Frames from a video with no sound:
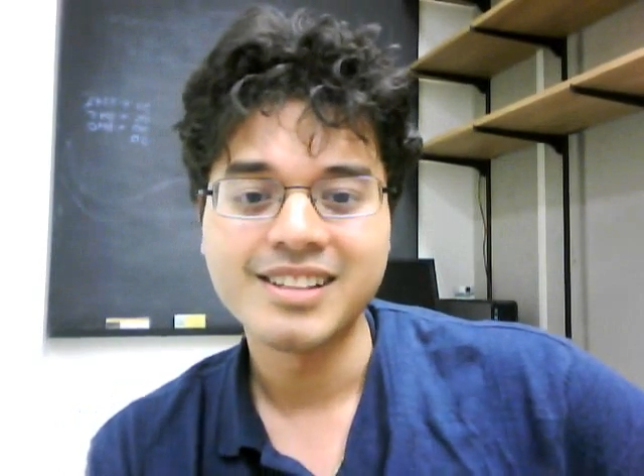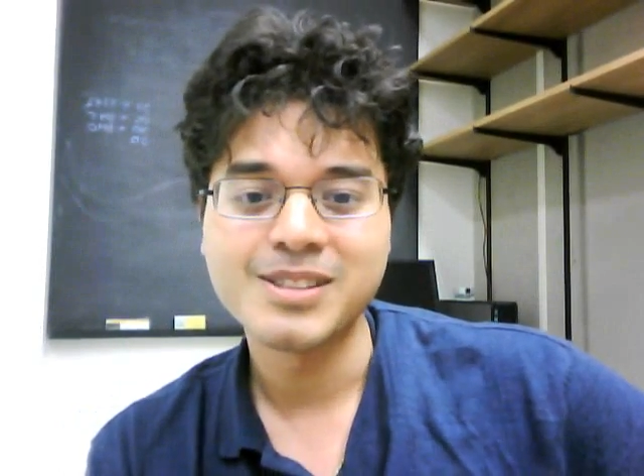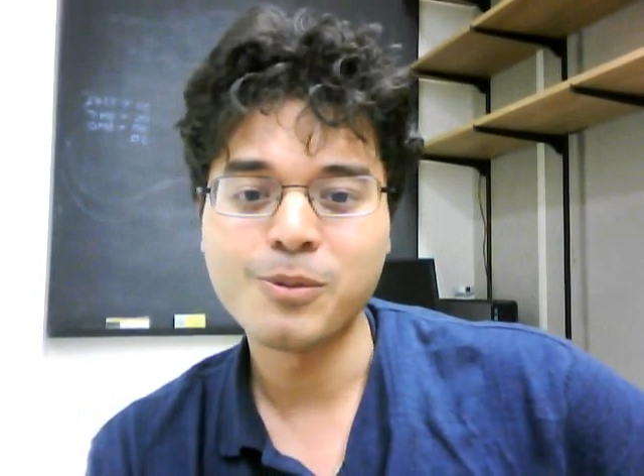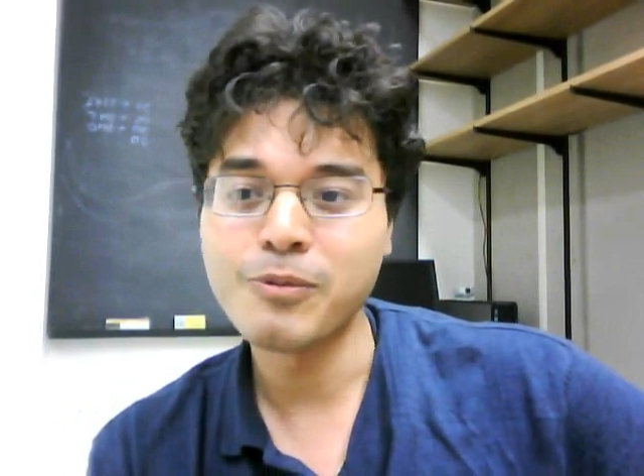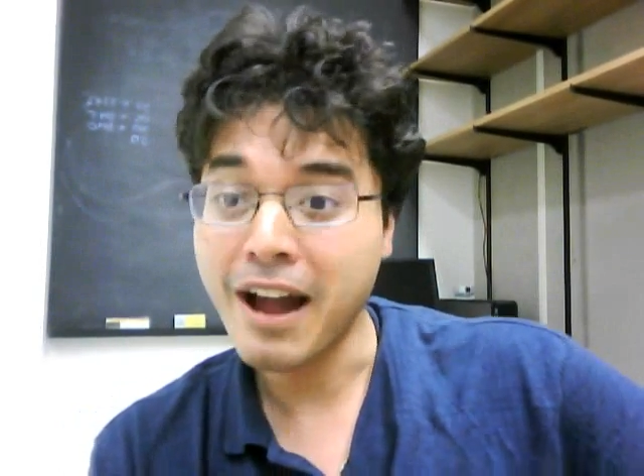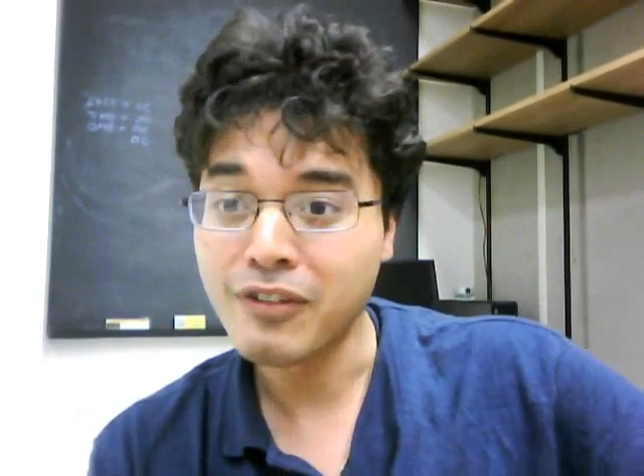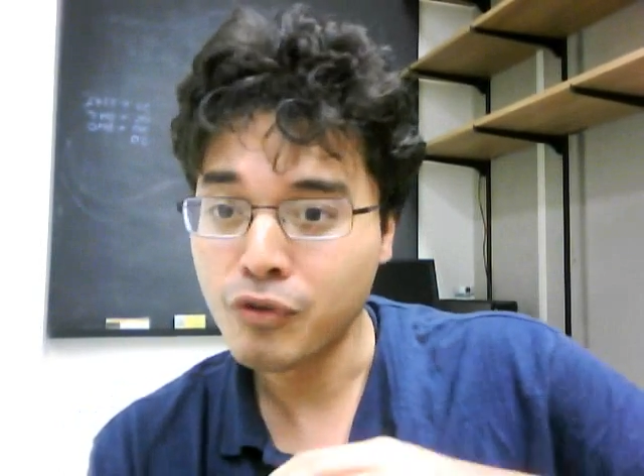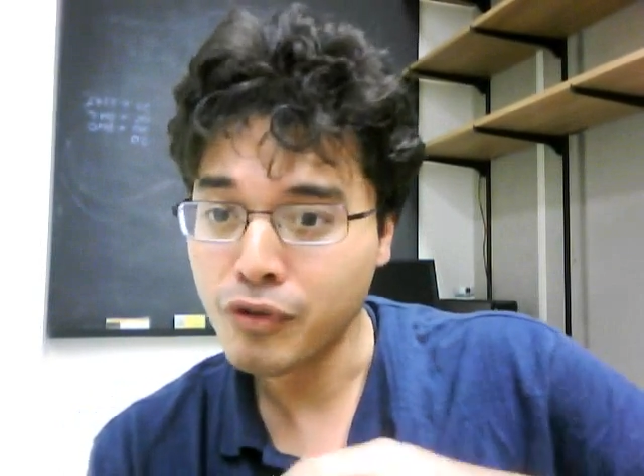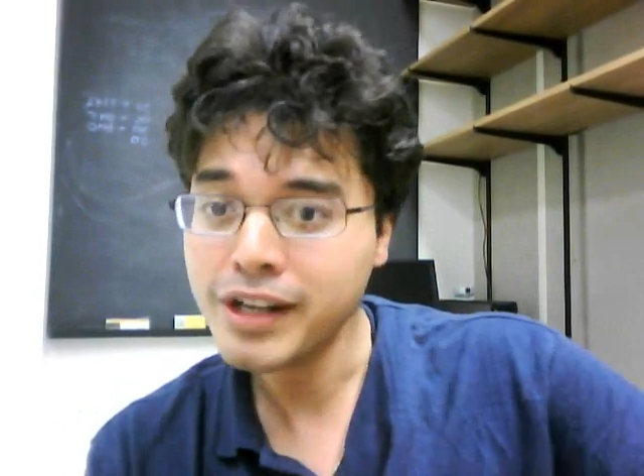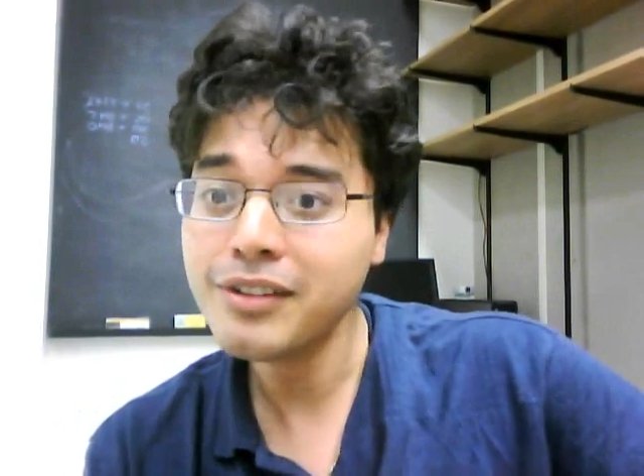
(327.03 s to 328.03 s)
So we have a
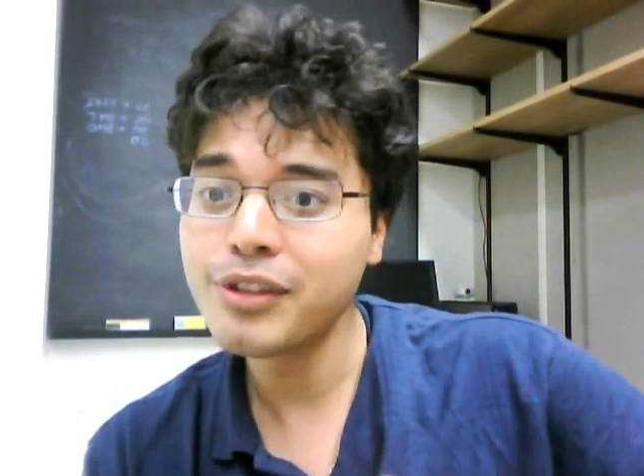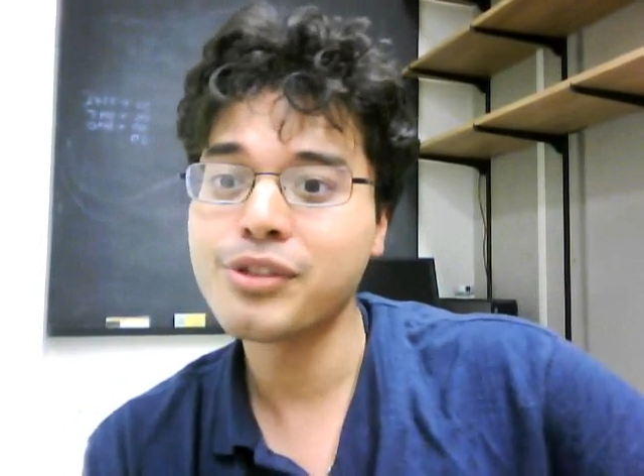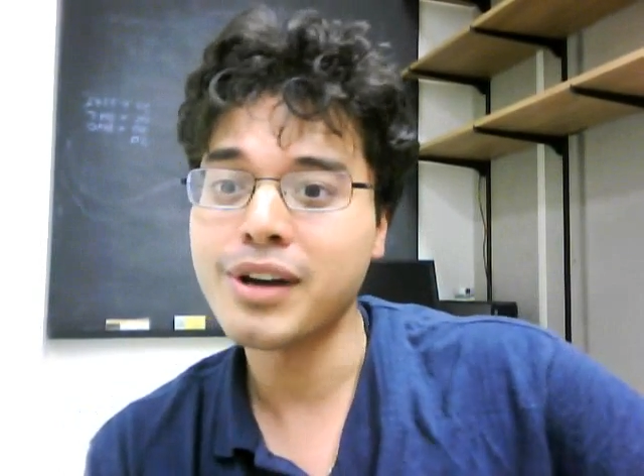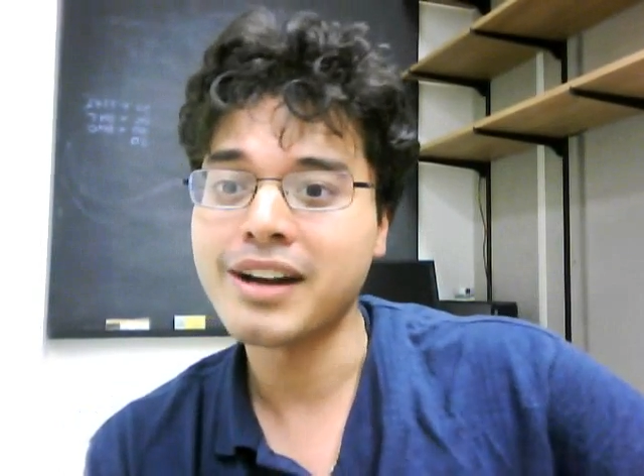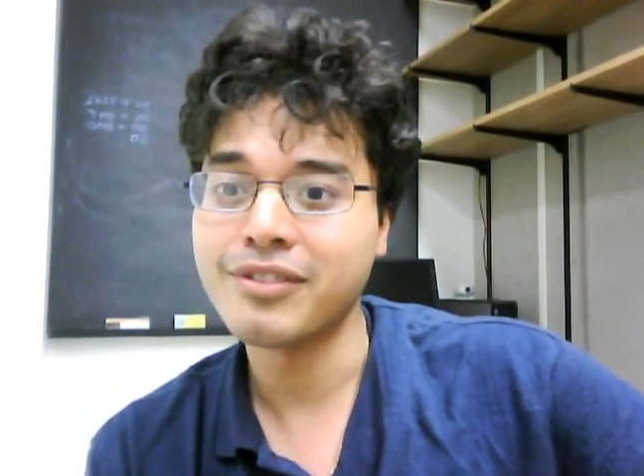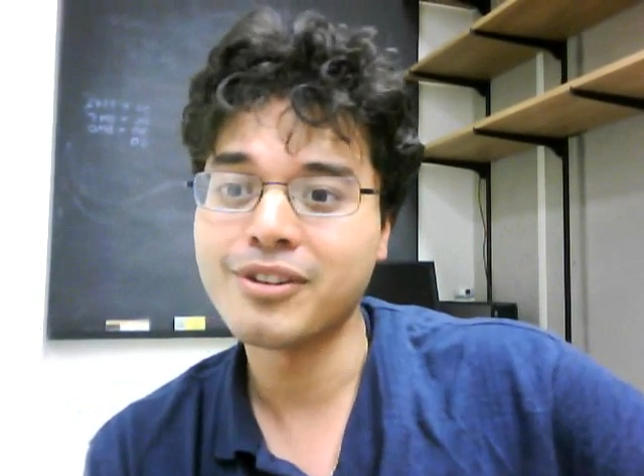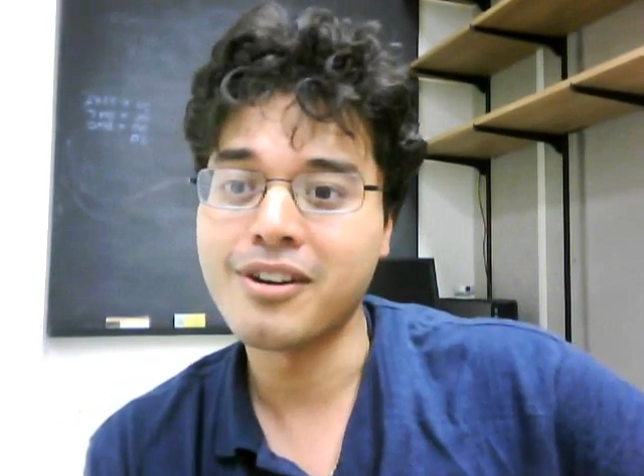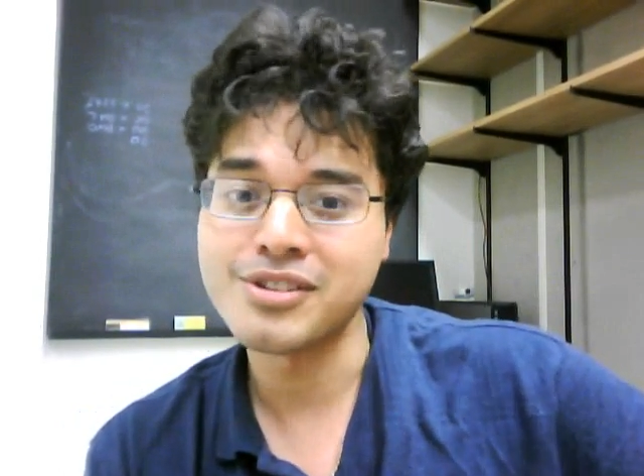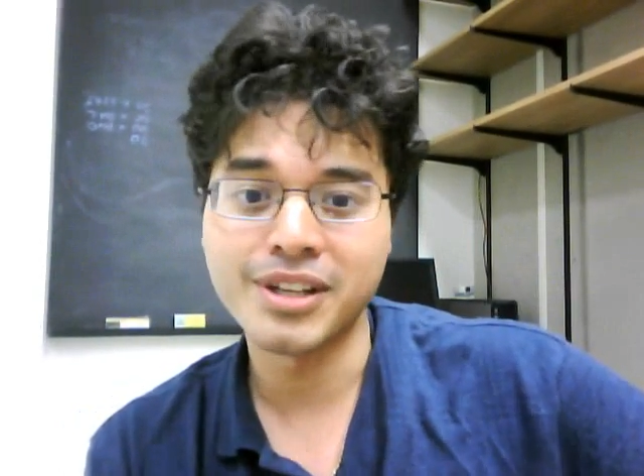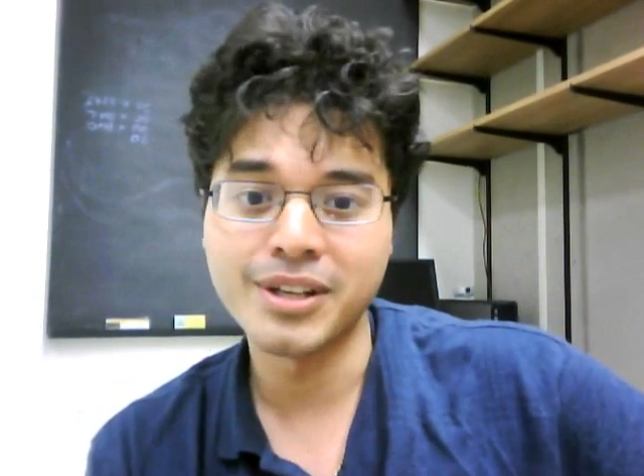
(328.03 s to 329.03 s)
real threat for
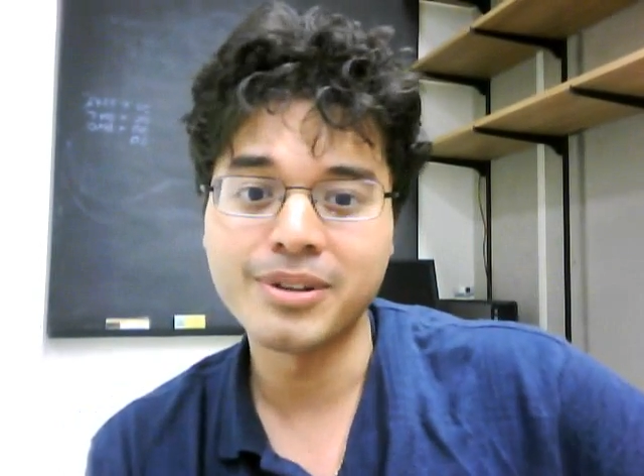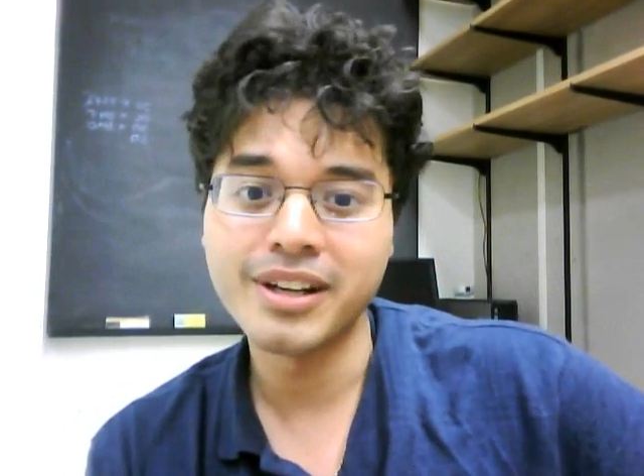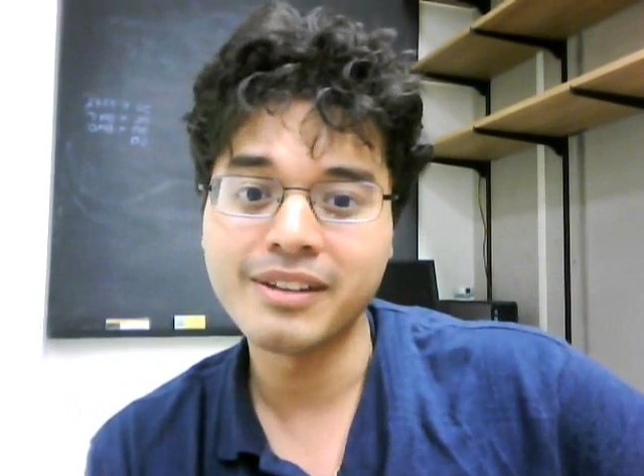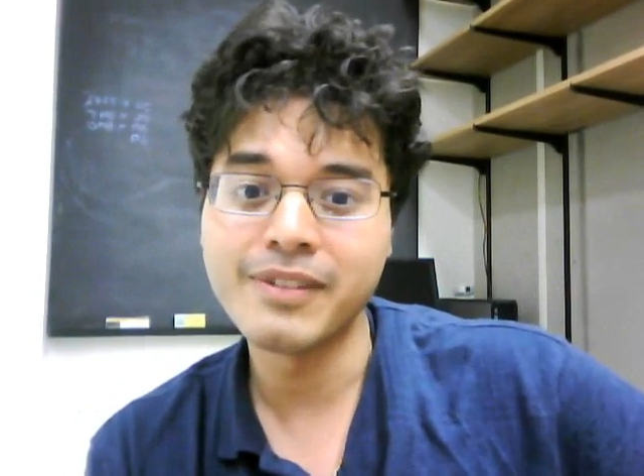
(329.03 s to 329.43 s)
our security.